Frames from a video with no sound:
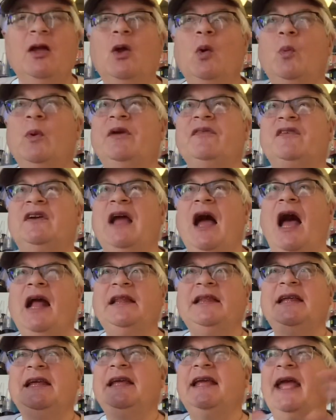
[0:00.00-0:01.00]
We've
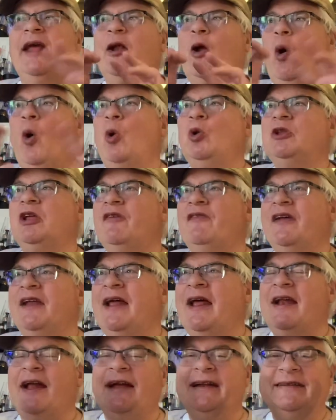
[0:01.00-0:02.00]
got to get hold of
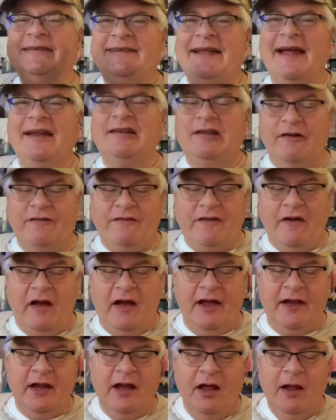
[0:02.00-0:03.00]
and
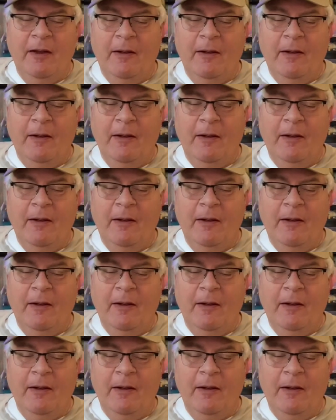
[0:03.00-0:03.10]
identify